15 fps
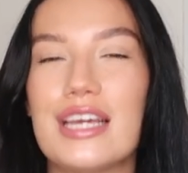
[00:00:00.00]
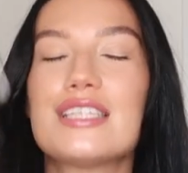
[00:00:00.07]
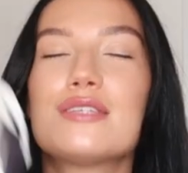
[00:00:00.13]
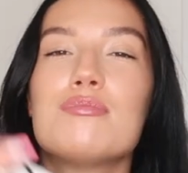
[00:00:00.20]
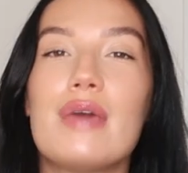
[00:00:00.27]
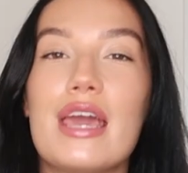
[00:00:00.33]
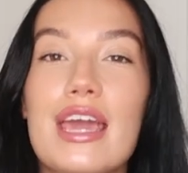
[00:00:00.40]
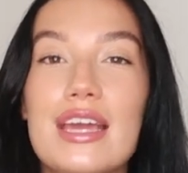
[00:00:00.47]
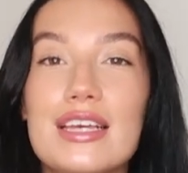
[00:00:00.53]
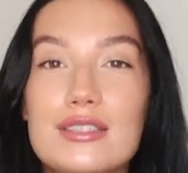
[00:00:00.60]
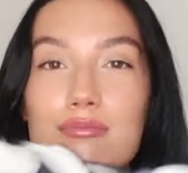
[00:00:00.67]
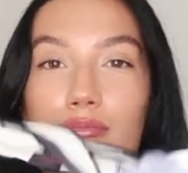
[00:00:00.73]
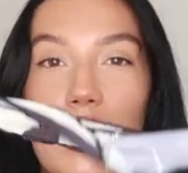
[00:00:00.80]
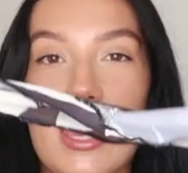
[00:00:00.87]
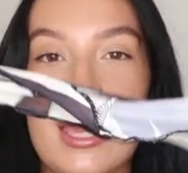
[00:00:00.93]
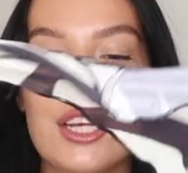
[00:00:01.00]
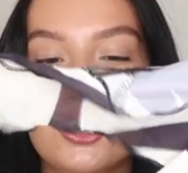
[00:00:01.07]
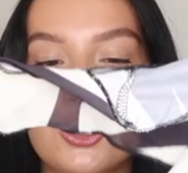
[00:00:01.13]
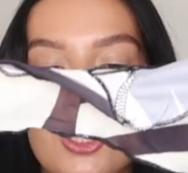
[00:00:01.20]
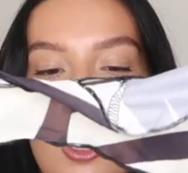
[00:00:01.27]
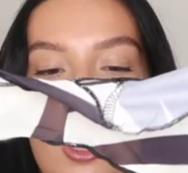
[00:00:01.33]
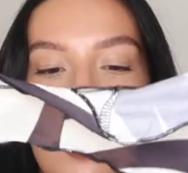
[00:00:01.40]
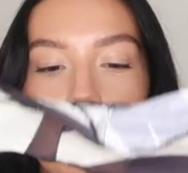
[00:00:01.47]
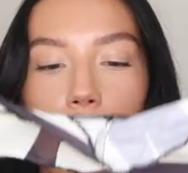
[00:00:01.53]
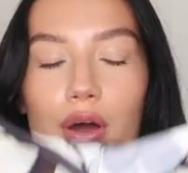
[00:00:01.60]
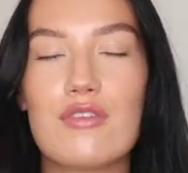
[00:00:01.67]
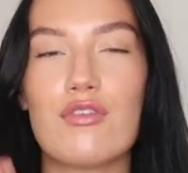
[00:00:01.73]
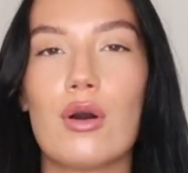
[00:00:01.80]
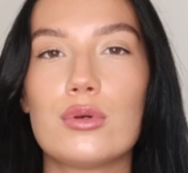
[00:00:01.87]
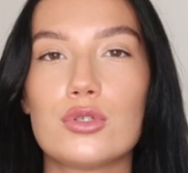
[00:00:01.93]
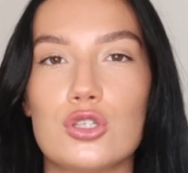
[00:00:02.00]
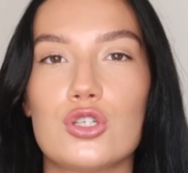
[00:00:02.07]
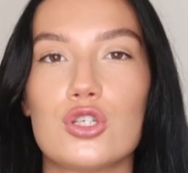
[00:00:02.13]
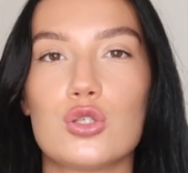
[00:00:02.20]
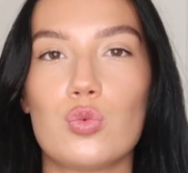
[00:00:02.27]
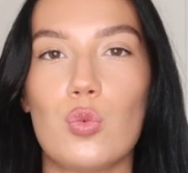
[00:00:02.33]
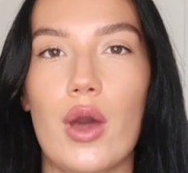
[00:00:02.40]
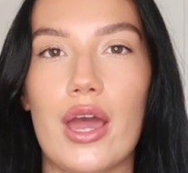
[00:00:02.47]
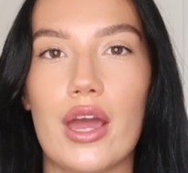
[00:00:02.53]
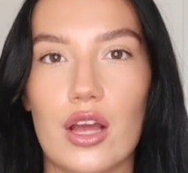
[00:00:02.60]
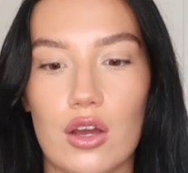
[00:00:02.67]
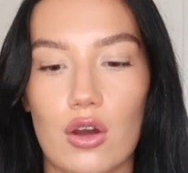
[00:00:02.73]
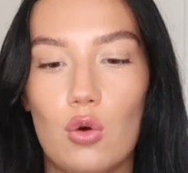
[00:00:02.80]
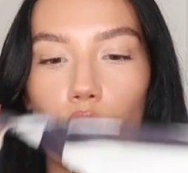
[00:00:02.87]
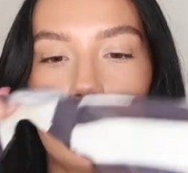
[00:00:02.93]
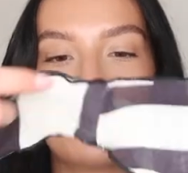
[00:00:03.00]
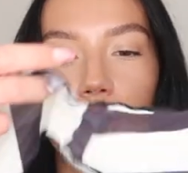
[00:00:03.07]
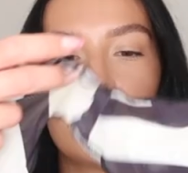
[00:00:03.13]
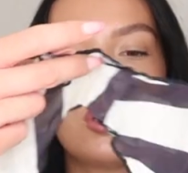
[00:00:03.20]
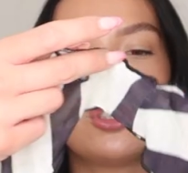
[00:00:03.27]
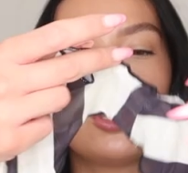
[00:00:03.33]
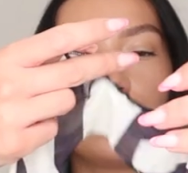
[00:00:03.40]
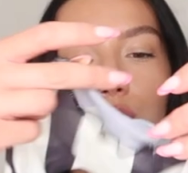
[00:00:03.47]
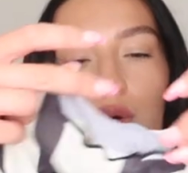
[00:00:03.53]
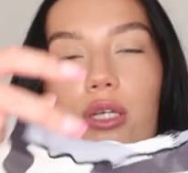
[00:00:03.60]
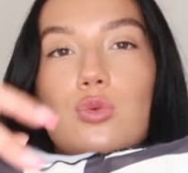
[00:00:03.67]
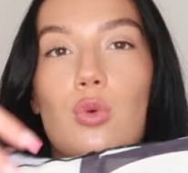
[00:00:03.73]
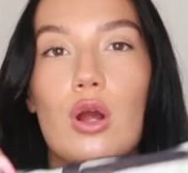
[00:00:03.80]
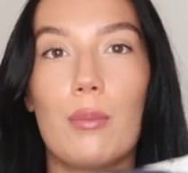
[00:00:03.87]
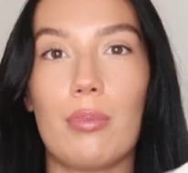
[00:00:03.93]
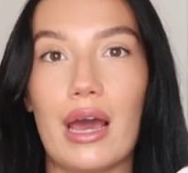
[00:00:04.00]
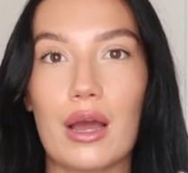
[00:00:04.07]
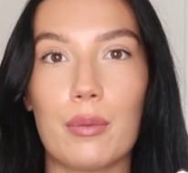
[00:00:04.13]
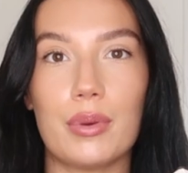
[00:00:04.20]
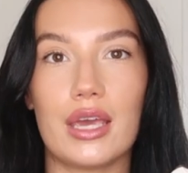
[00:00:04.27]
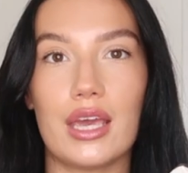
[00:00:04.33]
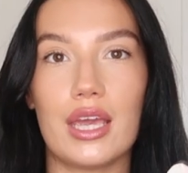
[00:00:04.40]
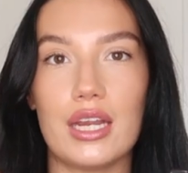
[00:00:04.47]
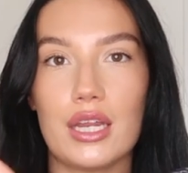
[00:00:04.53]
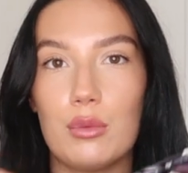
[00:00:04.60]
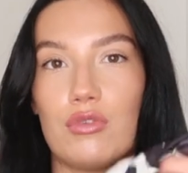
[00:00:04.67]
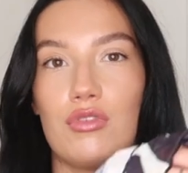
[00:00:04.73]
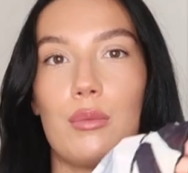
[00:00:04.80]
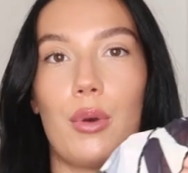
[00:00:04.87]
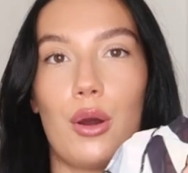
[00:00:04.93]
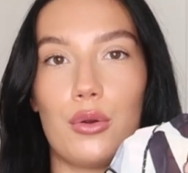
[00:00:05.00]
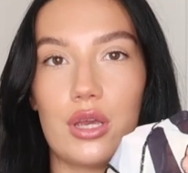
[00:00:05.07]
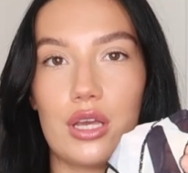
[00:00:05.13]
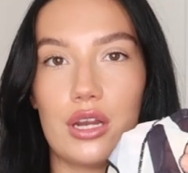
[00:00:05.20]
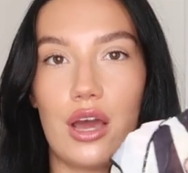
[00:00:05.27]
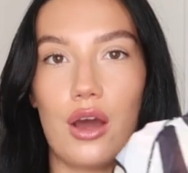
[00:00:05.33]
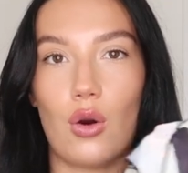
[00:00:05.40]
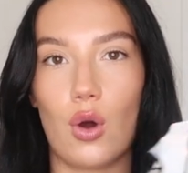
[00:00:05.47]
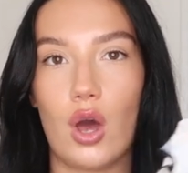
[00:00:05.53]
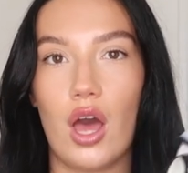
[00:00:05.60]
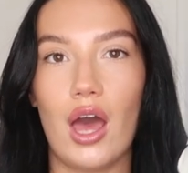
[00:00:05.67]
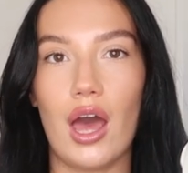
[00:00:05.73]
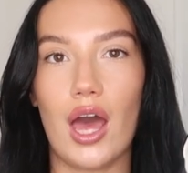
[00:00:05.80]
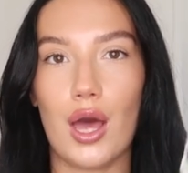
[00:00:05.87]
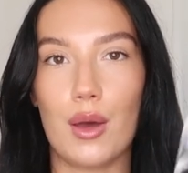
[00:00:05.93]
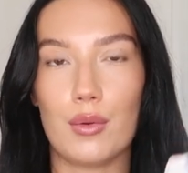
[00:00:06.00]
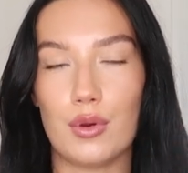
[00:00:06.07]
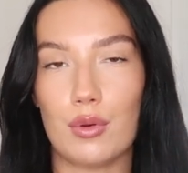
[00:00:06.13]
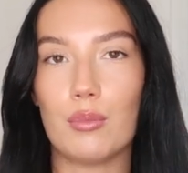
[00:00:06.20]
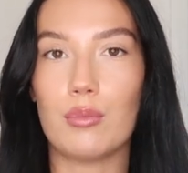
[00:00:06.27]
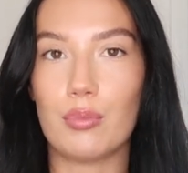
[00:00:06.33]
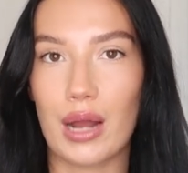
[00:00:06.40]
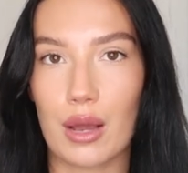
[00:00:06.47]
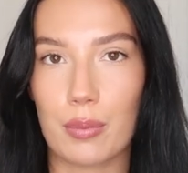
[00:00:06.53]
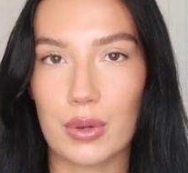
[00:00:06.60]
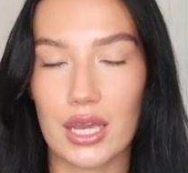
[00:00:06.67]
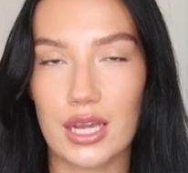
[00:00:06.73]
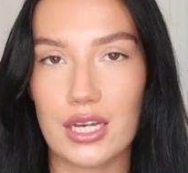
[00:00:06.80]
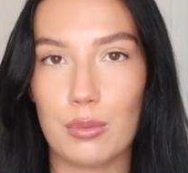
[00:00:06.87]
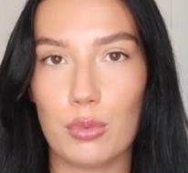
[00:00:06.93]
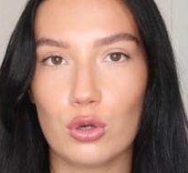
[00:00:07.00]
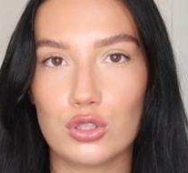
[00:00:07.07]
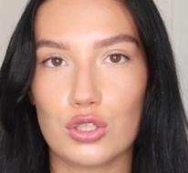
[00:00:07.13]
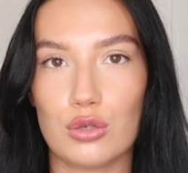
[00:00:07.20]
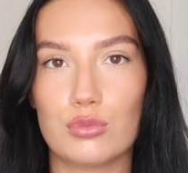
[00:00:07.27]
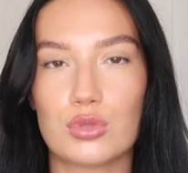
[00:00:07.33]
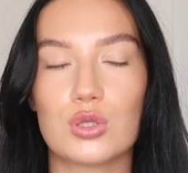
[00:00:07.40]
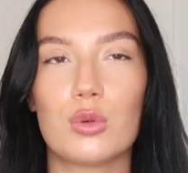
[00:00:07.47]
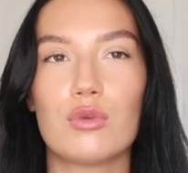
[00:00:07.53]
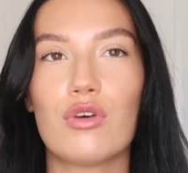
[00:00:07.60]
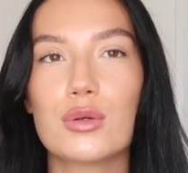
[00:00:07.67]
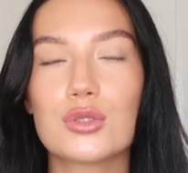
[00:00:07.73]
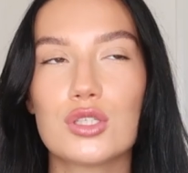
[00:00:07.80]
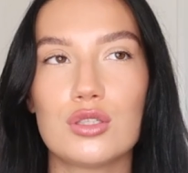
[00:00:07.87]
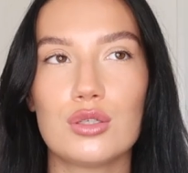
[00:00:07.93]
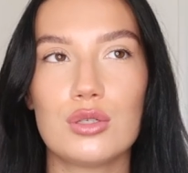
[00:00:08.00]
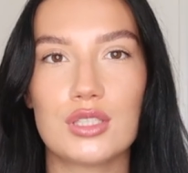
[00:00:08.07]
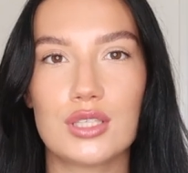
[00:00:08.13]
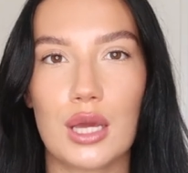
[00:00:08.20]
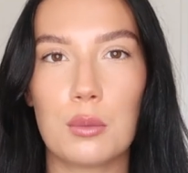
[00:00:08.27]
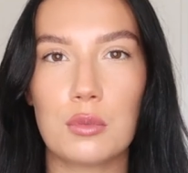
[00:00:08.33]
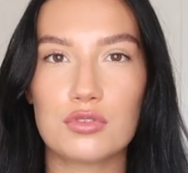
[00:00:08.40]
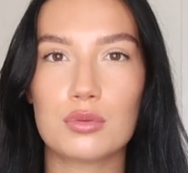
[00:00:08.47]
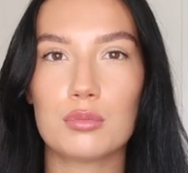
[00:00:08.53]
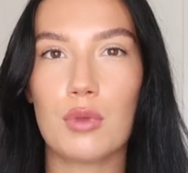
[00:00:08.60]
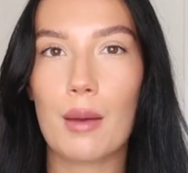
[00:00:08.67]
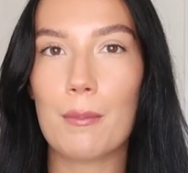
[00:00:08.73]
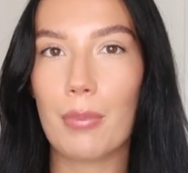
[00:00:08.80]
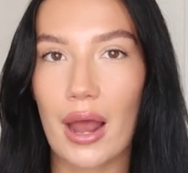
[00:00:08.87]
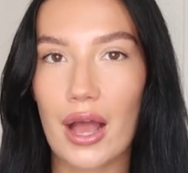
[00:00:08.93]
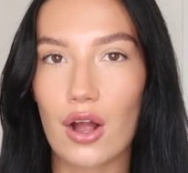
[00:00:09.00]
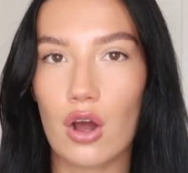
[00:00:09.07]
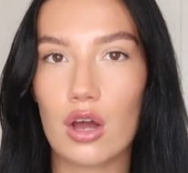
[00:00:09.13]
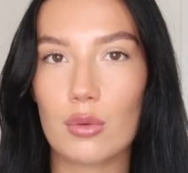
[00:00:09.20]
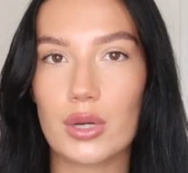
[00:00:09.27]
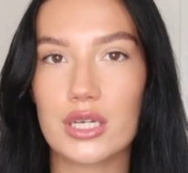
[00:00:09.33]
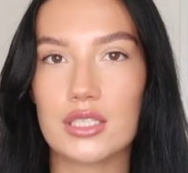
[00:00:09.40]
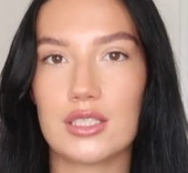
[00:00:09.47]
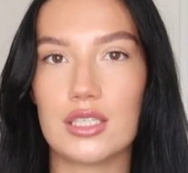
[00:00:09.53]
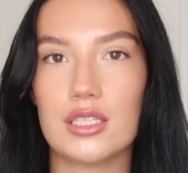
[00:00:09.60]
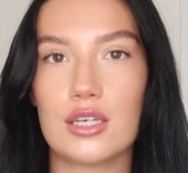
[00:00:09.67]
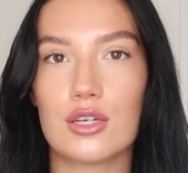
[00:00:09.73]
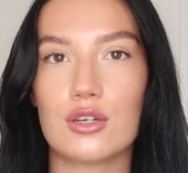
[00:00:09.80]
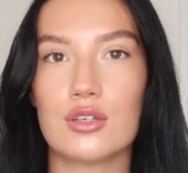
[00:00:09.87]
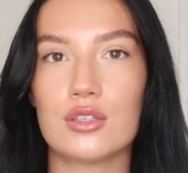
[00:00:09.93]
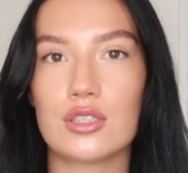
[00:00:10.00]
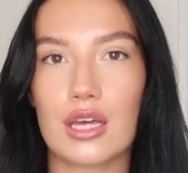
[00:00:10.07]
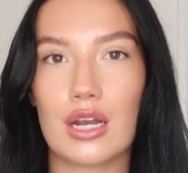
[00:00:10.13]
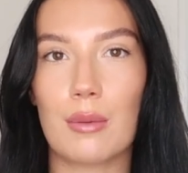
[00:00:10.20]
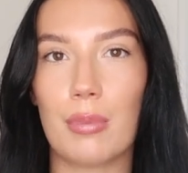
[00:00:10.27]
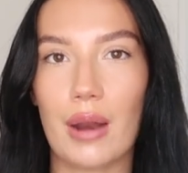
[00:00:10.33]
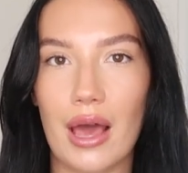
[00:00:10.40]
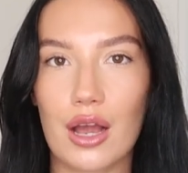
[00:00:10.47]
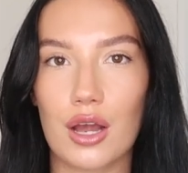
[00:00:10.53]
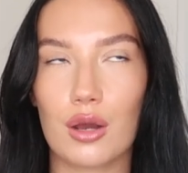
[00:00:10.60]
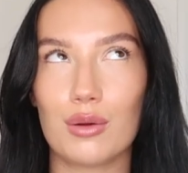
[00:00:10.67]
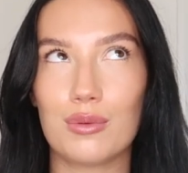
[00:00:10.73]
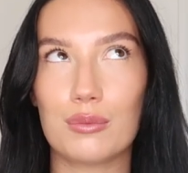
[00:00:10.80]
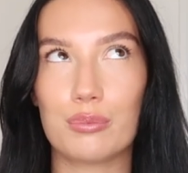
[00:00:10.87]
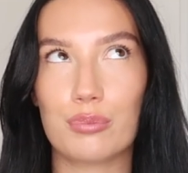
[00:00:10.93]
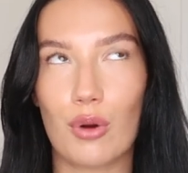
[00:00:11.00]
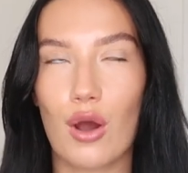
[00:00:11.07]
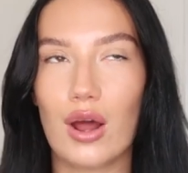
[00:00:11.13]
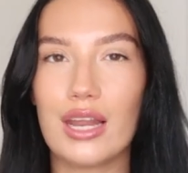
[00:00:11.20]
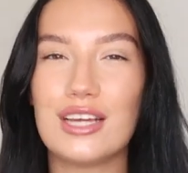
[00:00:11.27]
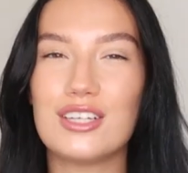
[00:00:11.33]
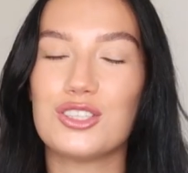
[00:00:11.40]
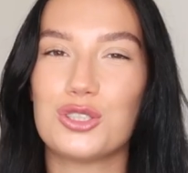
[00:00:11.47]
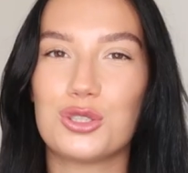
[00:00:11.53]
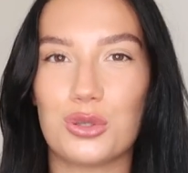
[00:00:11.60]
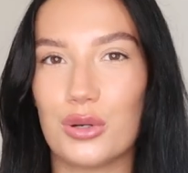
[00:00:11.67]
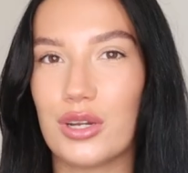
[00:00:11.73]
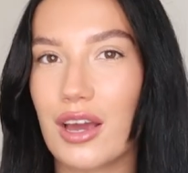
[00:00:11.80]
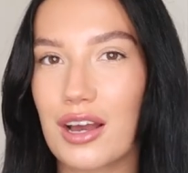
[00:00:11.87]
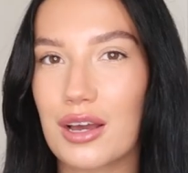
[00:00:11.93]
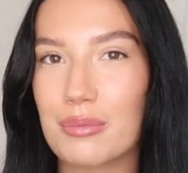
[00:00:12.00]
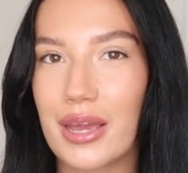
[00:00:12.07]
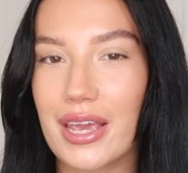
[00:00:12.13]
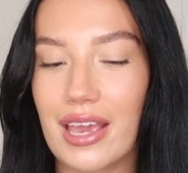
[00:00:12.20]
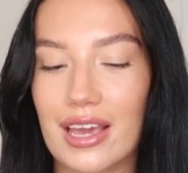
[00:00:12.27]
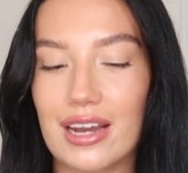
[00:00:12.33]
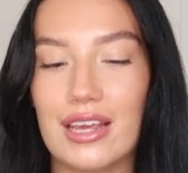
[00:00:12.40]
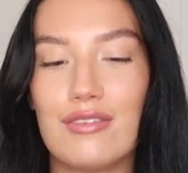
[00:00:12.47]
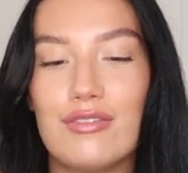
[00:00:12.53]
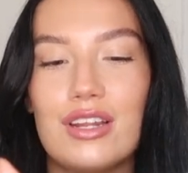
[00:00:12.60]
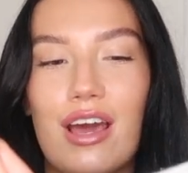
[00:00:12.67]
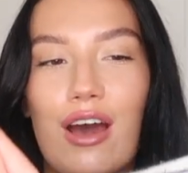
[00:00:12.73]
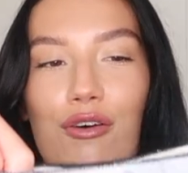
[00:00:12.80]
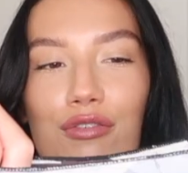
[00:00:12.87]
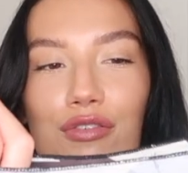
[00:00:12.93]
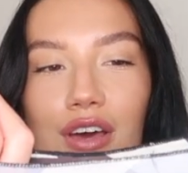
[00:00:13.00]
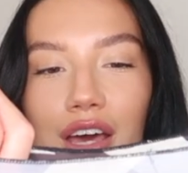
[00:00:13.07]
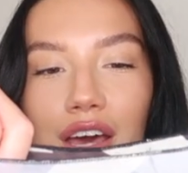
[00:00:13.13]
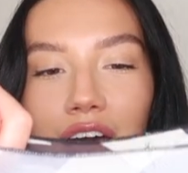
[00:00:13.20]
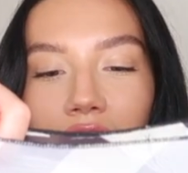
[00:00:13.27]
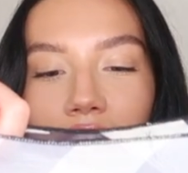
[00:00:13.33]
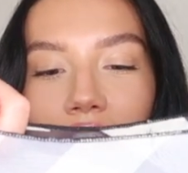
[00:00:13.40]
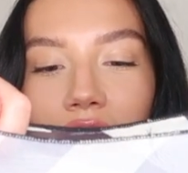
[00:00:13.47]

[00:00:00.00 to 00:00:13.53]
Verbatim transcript: It's, it is mesh, but if I was to just wear, all I'm going to do is wear a black bikini with it poking out and black bikini bottoms. So if I was to do the same with some like black high-waisted knickers and a black bralette, surely I can make it an evening outfit.